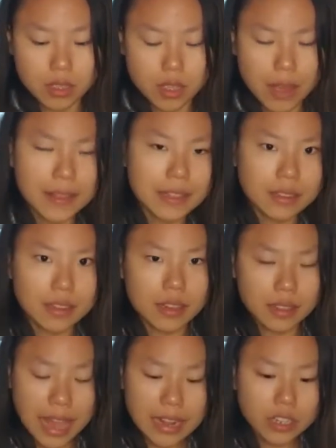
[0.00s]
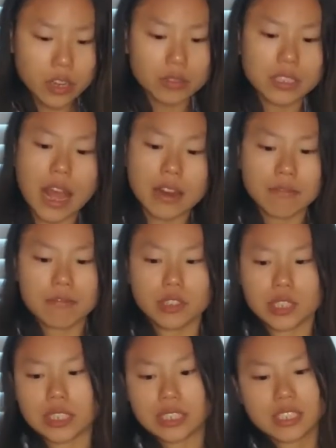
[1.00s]
And then it goes on in
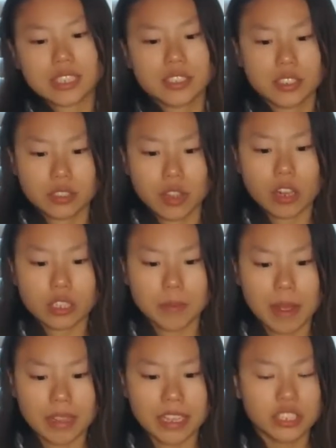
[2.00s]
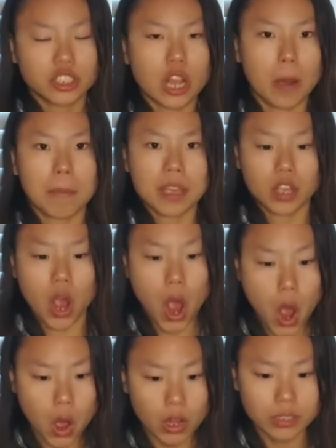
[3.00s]
verse 6 and talks about he shall be
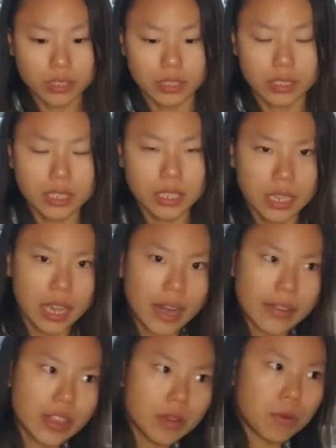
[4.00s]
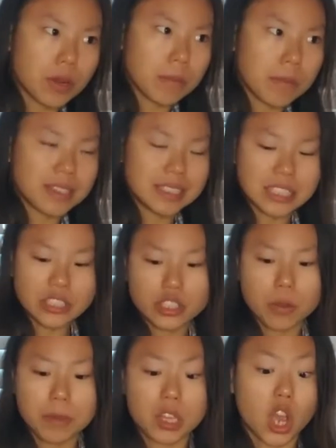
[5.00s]
called. And I think when it means he
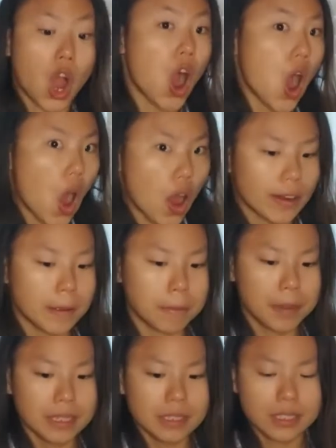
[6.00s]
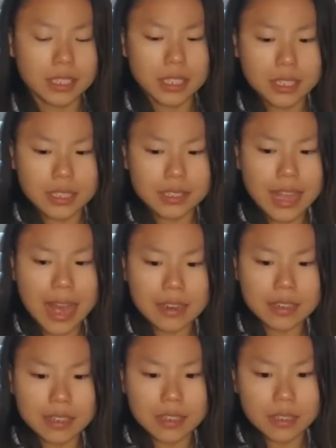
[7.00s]
shall be called, it means
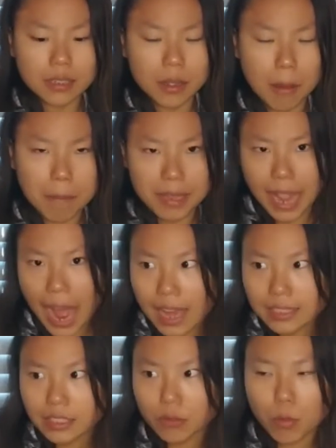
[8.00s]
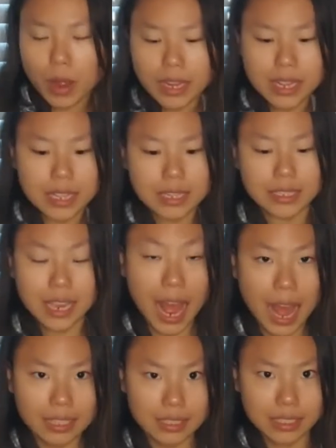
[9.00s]
that because of what he
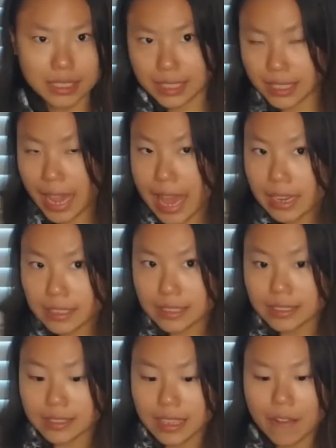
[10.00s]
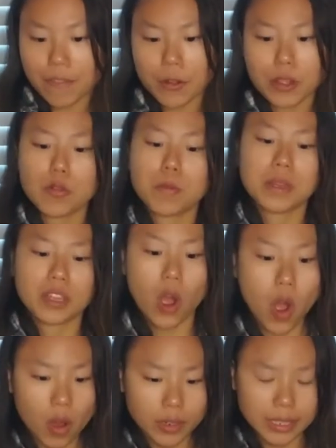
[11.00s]
does, his character, therefore he will be
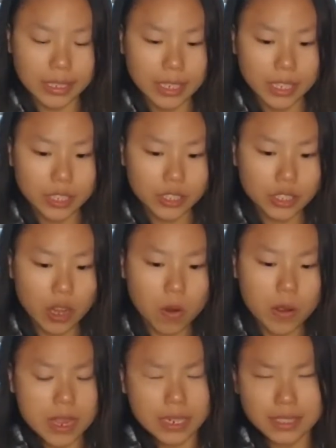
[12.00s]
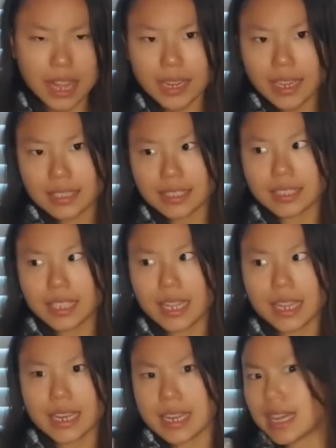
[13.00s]
called it. So it's not
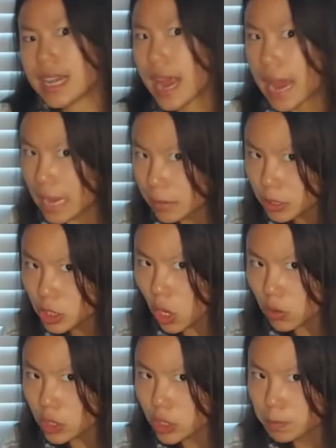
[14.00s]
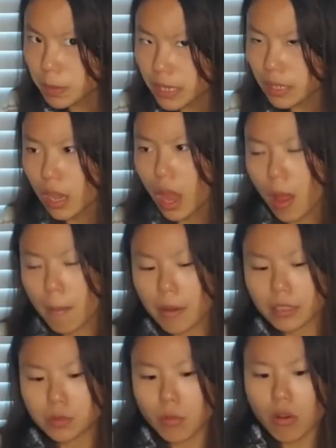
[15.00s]
necessarily names, so to speak,
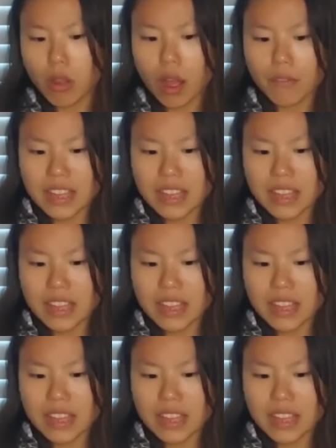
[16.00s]
but it's more of